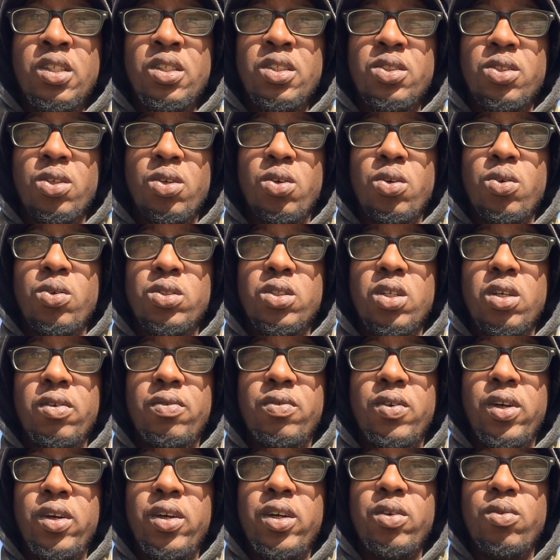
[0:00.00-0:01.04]
So it was a
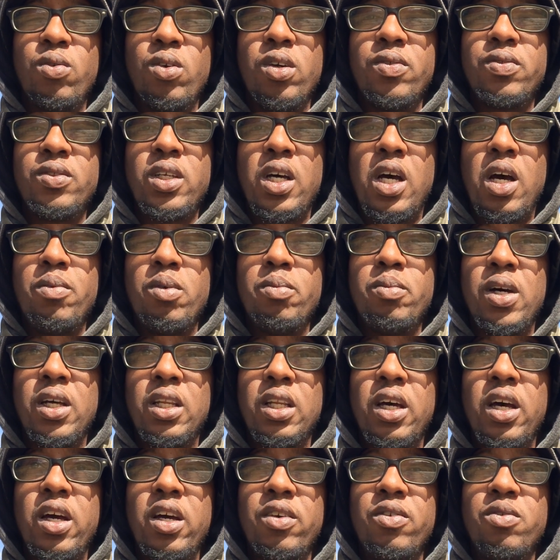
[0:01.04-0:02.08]
very rough time in my
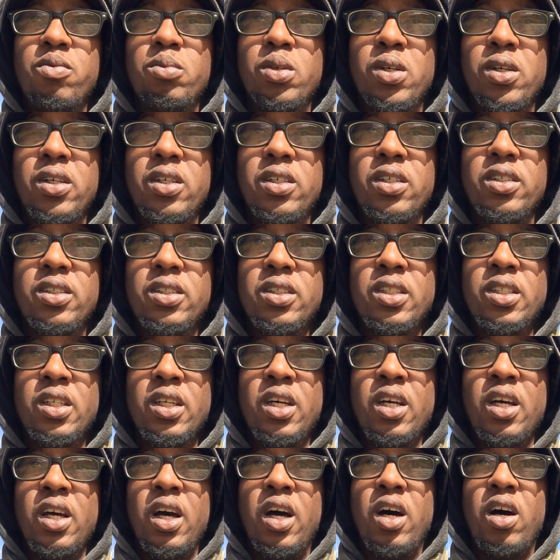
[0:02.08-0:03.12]
life, but
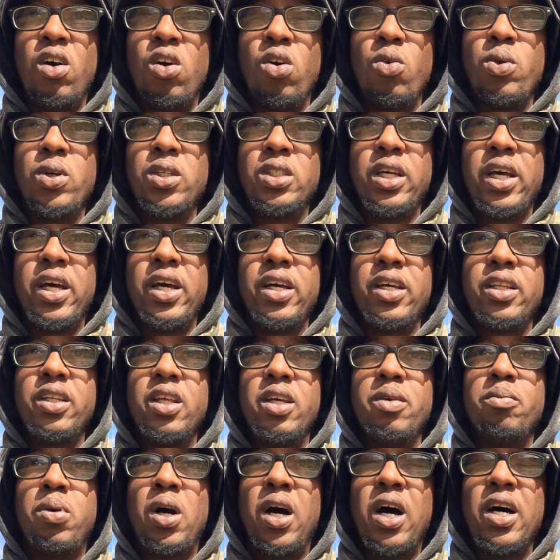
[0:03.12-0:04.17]
I always had
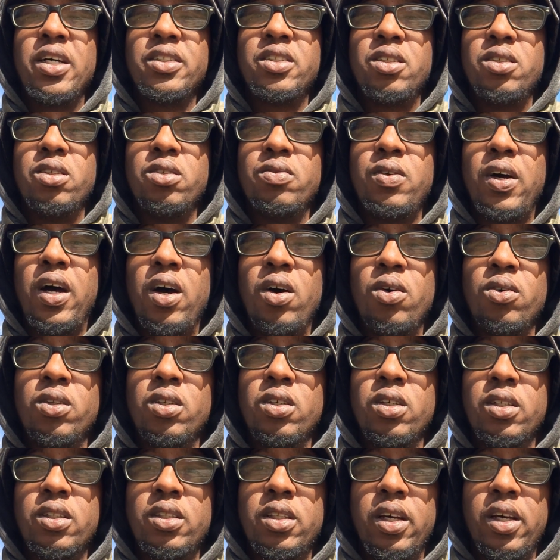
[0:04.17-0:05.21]
that positive
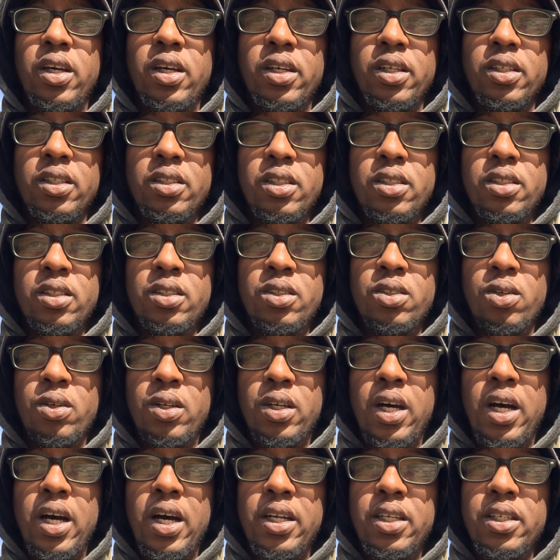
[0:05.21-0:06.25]
outlook that,
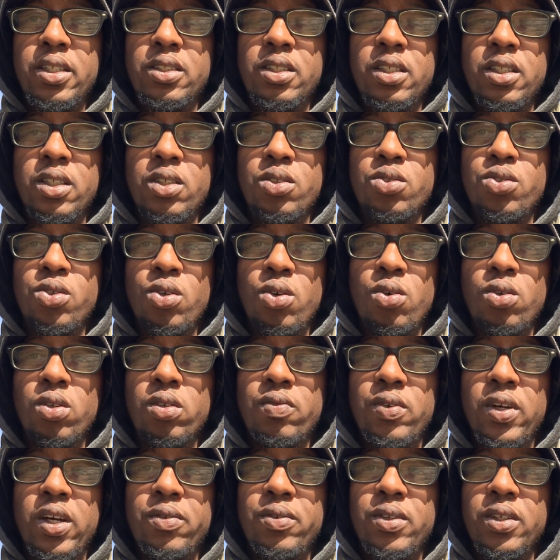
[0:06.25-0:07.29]
God is in control
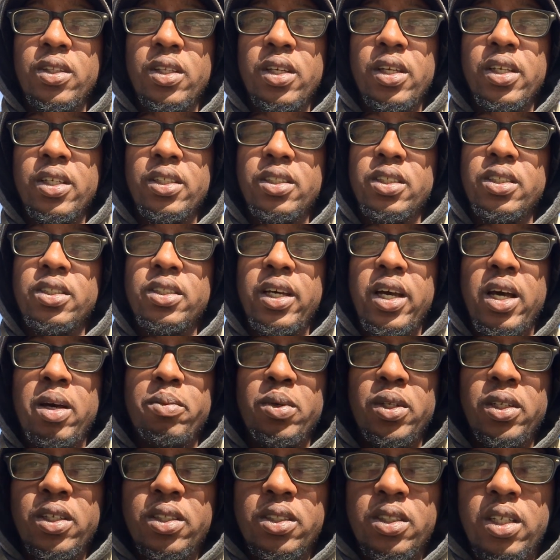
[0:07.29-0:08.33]
of everything, and just
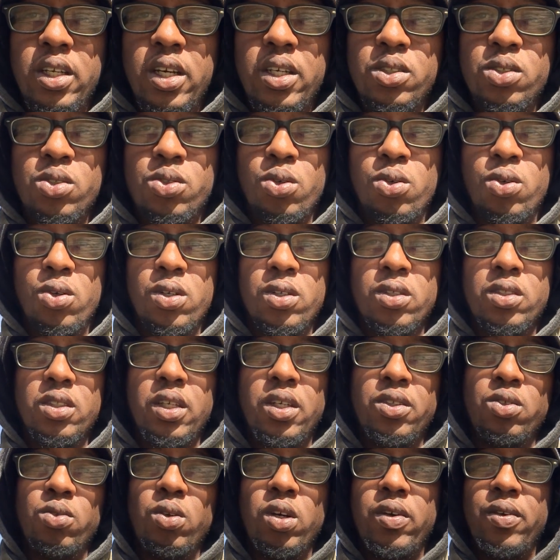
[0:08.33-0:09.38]
tapping into that source,
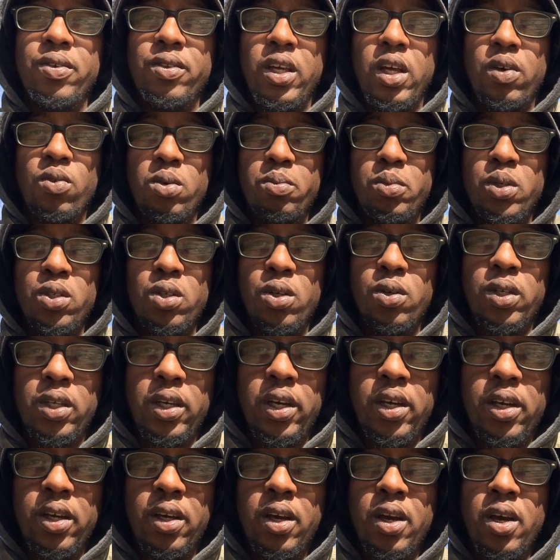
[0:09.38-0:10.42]
I knew everything would be
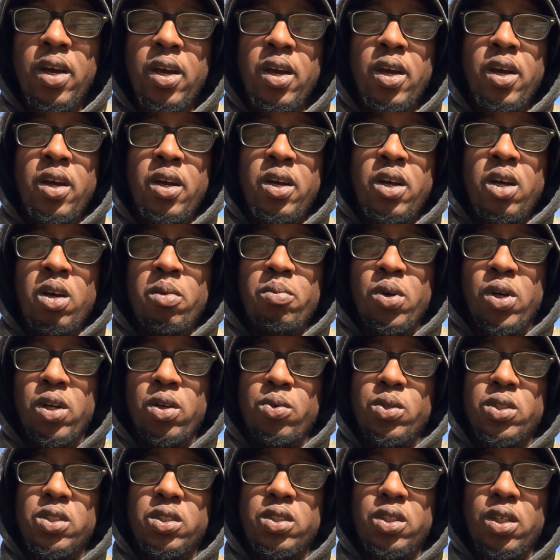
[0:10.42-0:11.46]
okay. But it
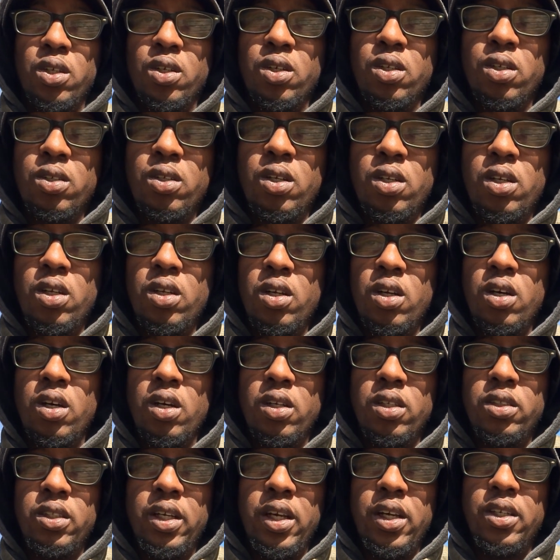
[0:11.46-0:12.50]
was still
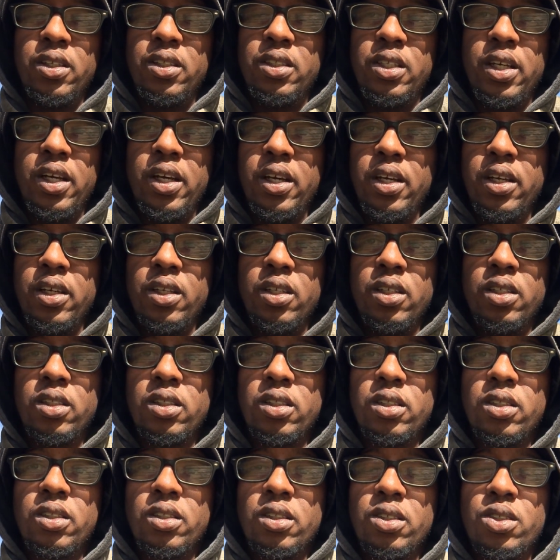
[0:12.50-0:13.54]
a day-to-day
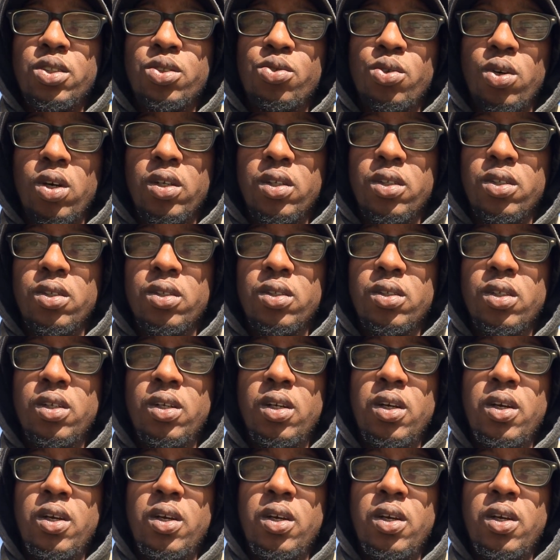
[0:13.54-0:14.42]
struggle.